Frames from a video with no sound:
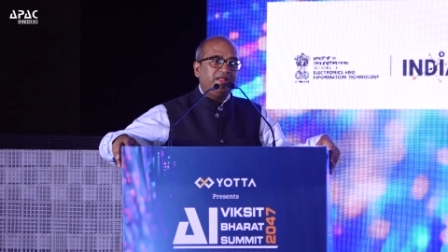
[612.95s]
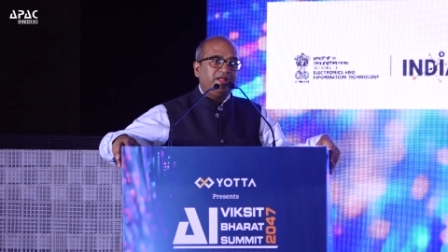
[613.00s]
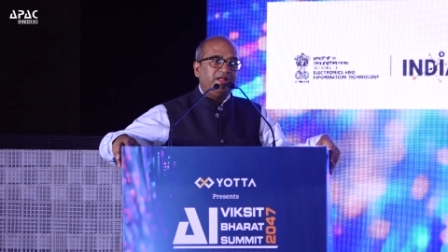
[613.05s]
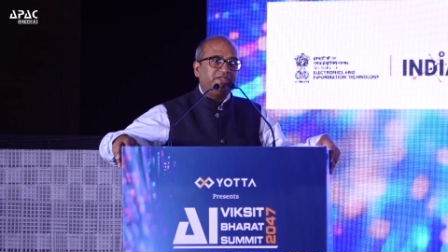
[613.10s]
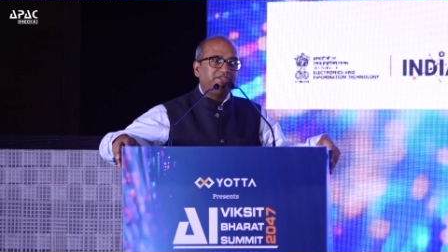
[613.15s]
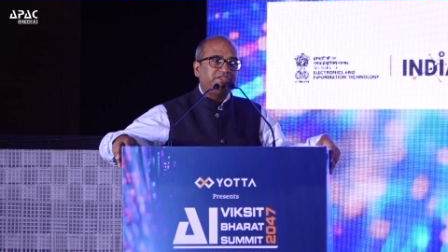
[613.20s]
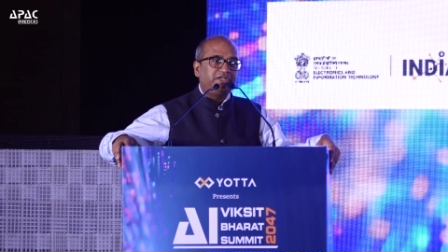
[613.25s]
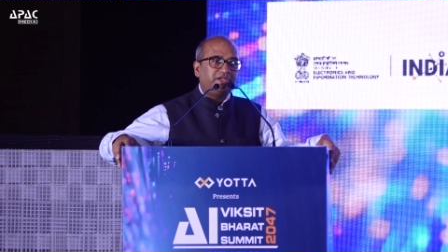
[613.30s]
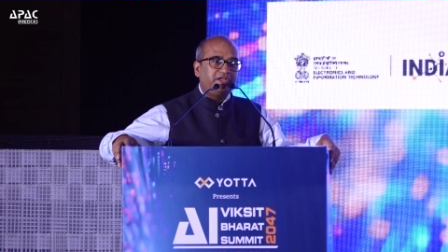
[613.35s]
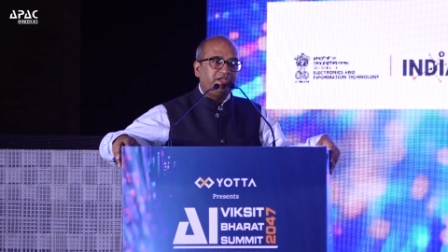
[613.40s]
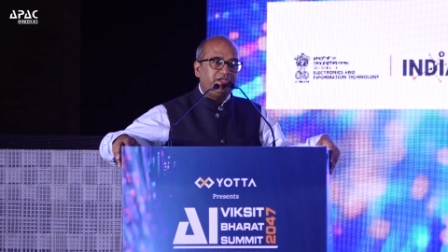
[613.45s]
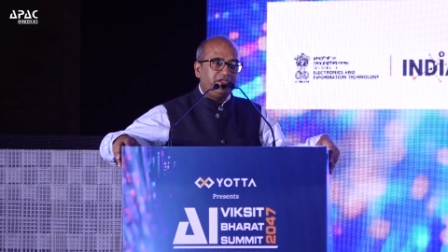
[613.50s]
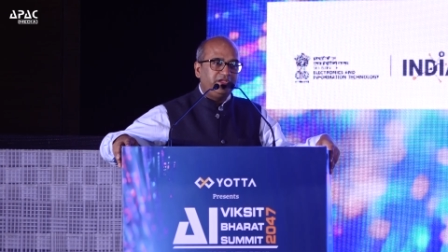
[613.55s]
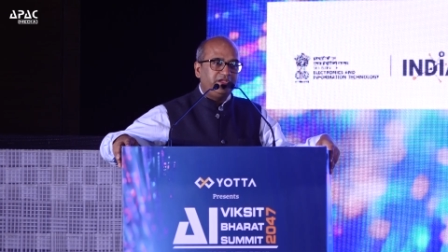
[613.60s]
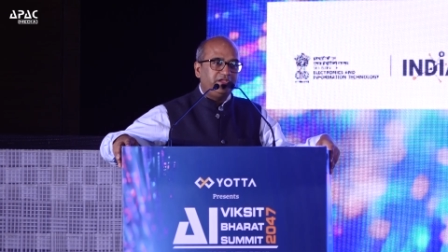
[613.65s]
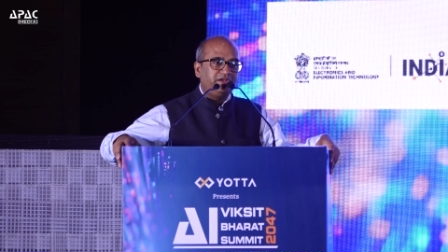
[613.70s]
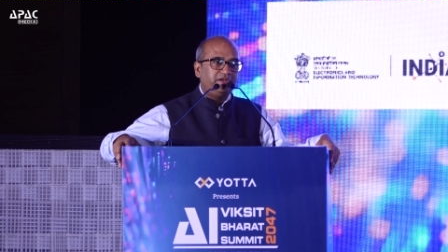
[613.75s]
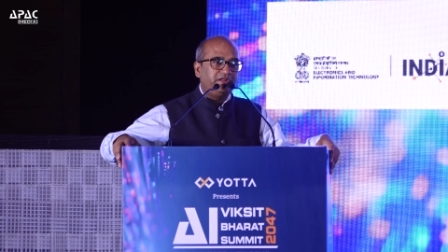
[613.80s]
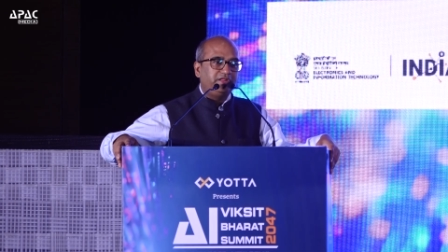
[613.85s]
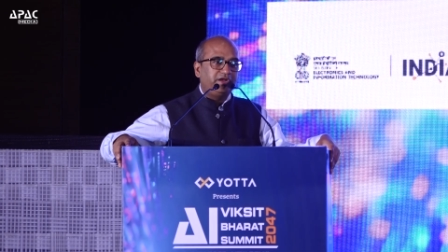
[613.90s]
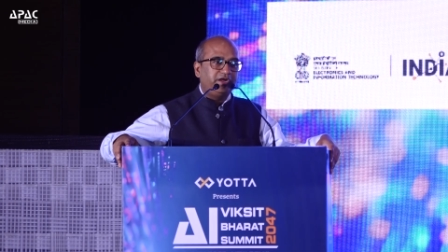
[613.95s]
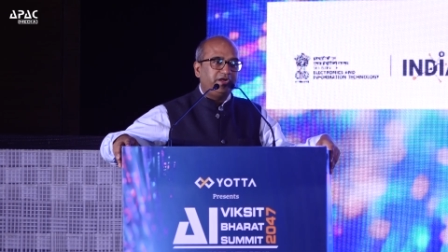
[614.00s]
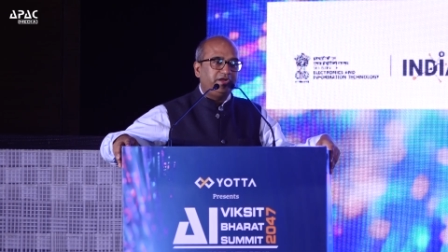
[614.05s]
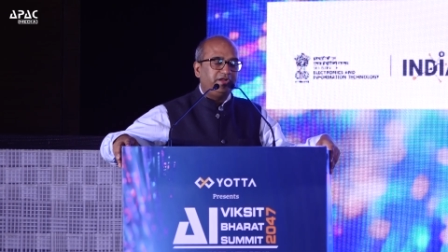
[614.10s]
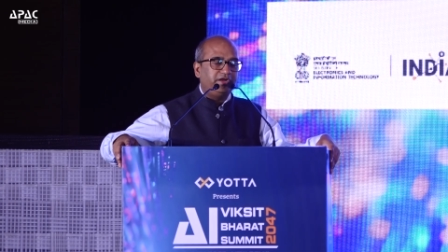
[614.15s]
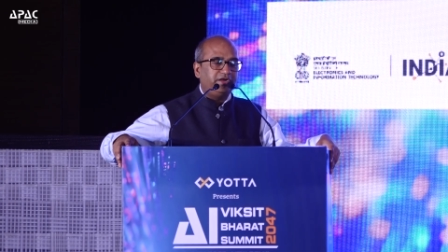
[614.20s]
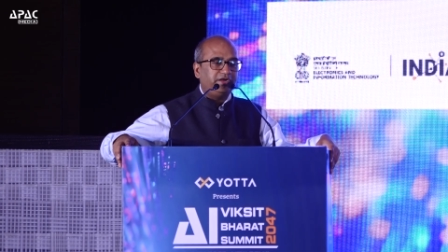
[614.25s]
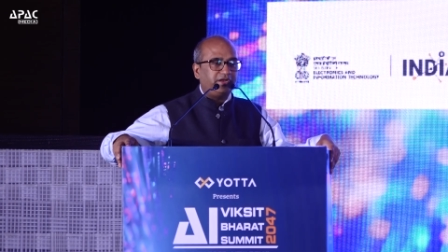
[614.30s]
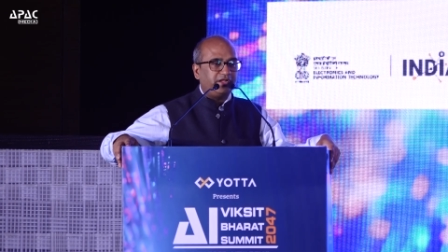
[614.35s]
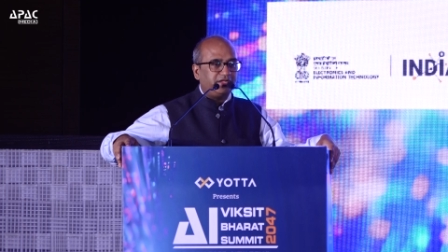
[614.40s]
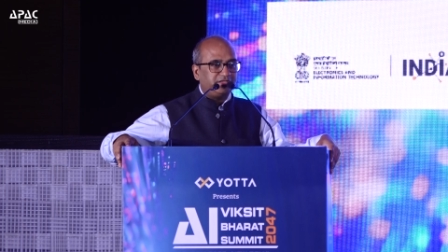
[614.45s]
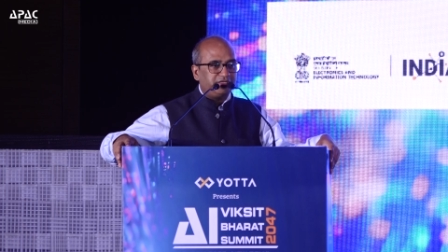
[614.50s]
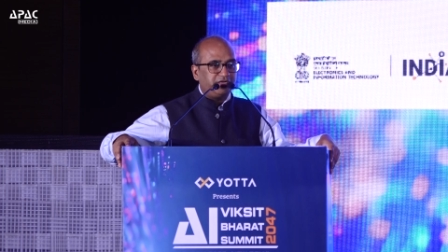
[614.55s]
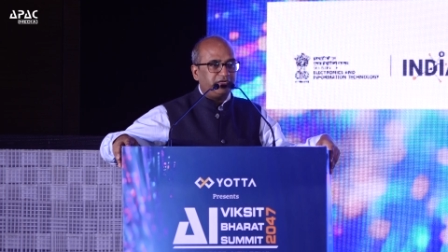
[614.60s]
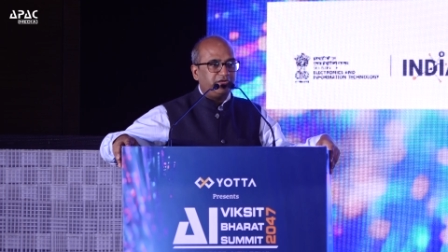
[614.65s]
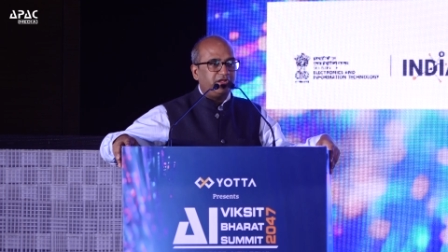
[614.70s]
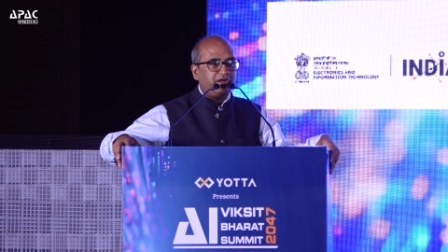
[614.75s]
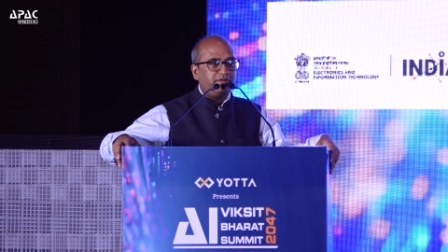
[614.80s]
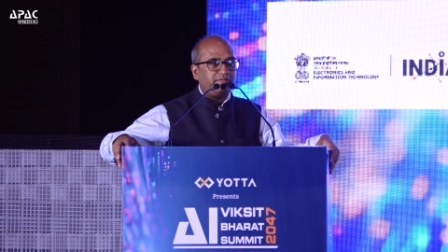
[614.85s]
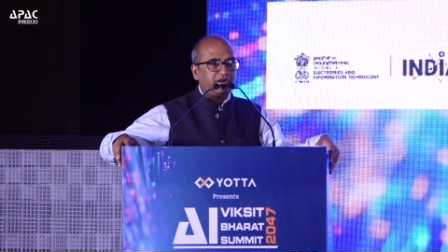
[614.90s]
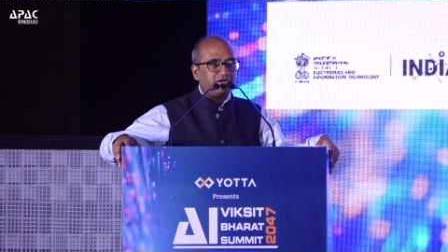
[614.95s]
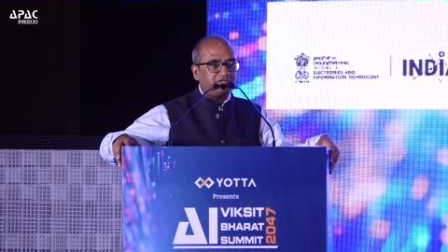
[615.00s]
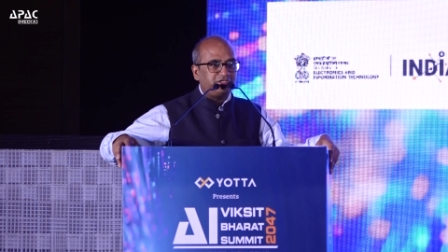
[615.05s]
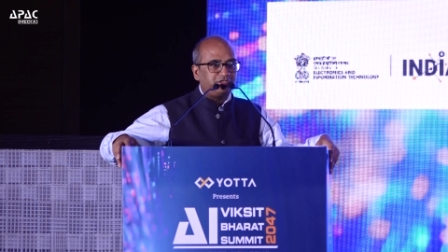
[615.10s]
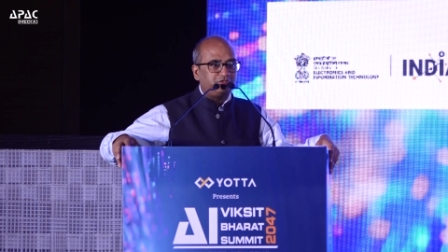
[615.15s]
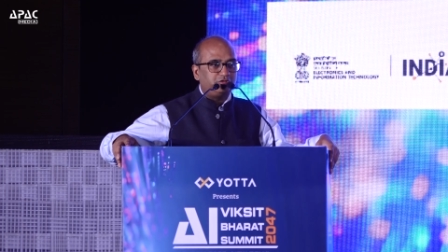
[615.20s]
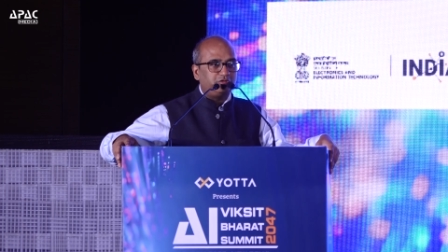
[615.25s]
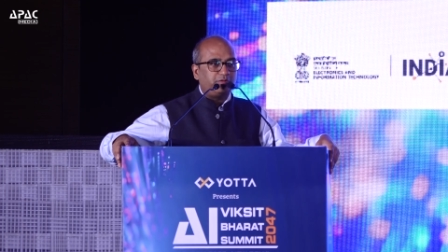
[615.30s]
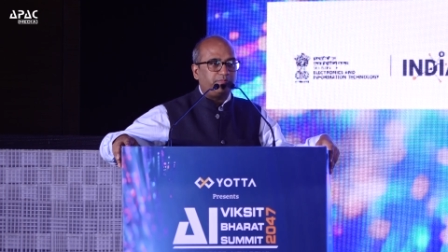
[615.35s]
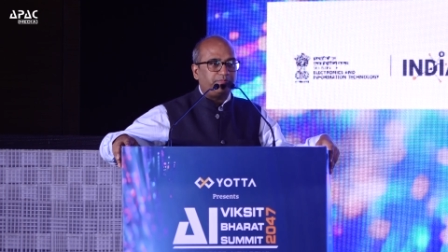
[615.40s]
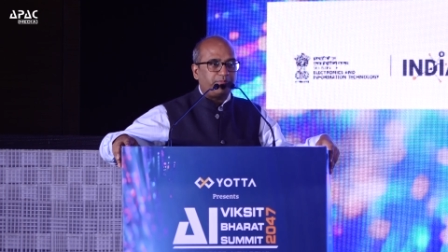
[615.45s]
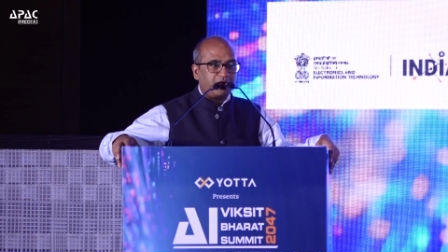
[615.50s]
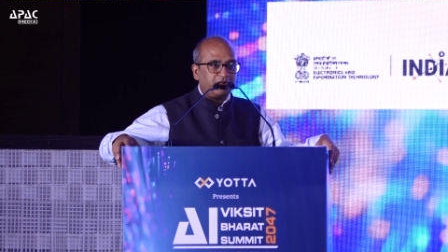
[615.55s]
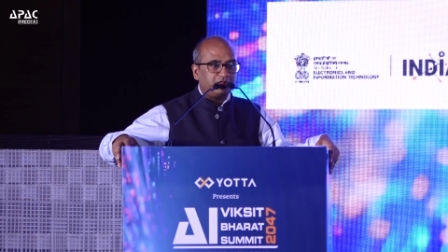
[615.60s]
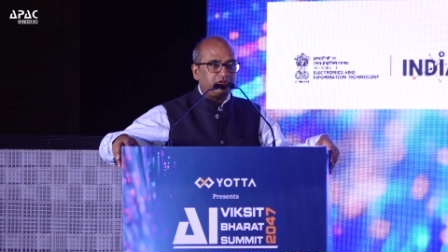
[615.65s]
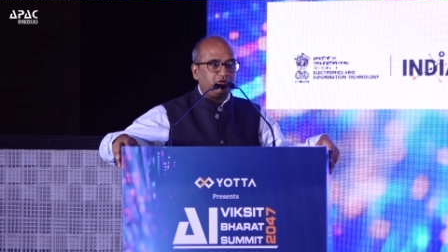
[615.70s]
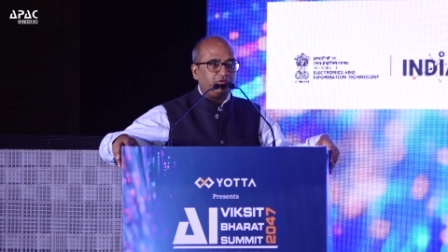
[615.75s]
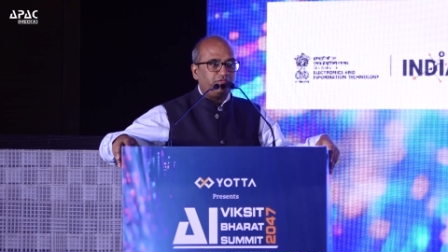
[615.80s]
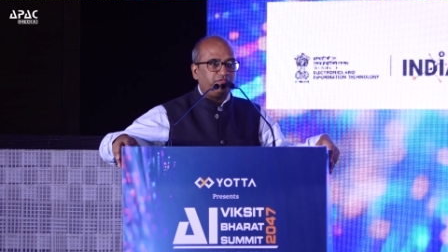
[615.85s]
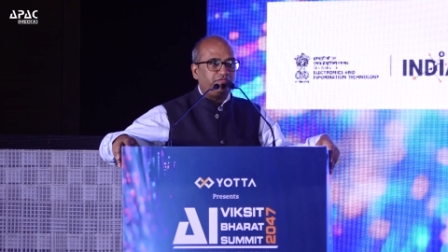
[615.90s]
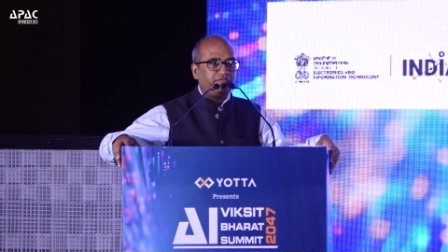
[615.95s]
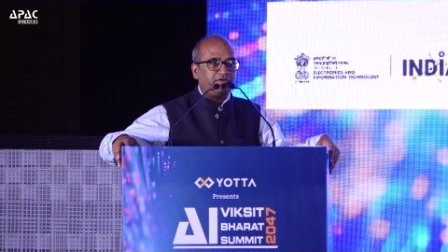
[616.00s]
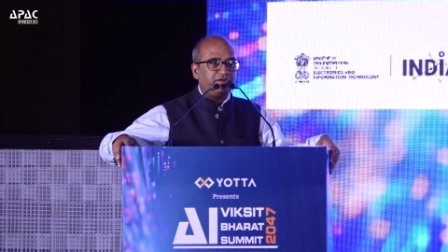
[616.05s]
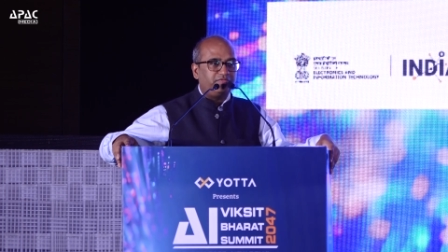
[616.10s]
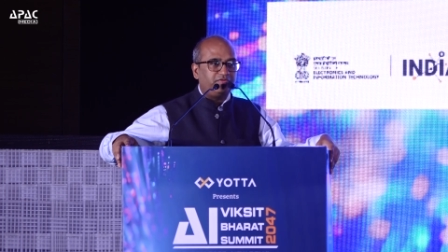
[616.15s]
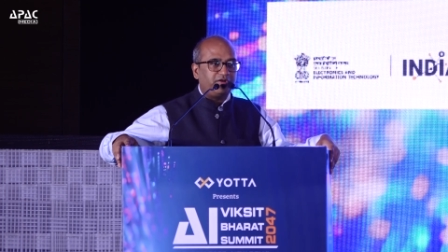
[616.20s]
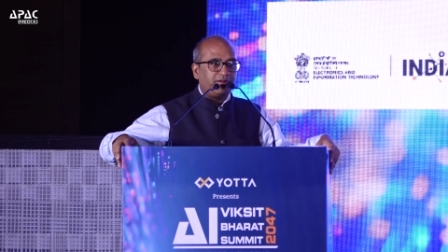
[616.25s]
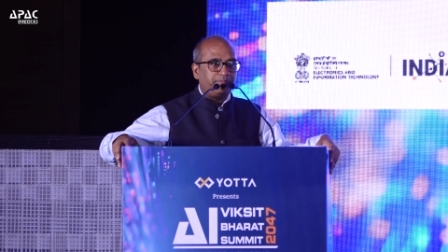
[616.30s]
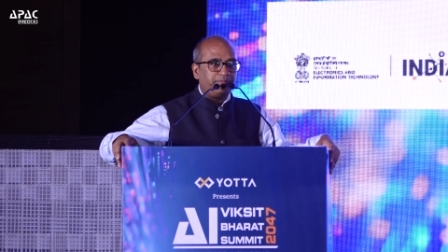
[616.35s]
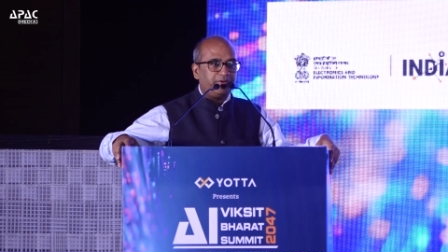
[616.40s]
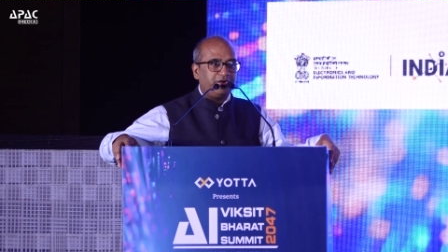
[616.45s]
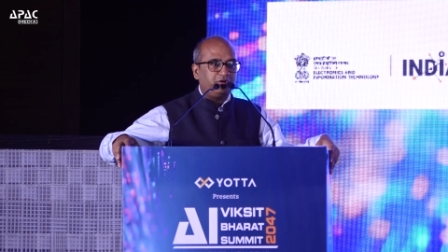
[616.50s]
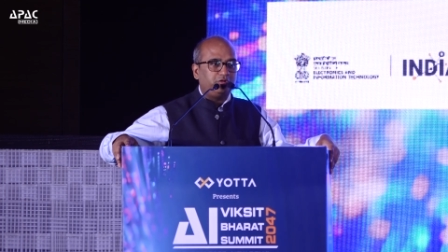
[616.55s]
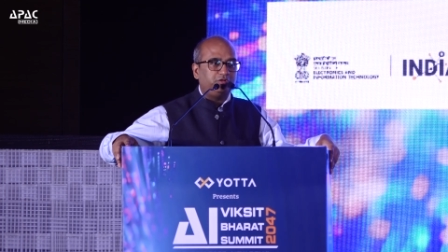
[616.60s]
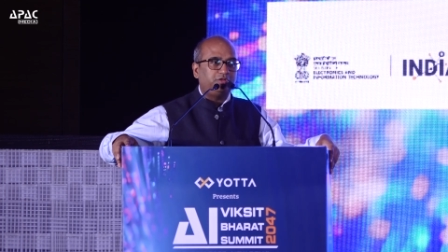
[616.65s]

as a key ingredient as India marches on the path of development,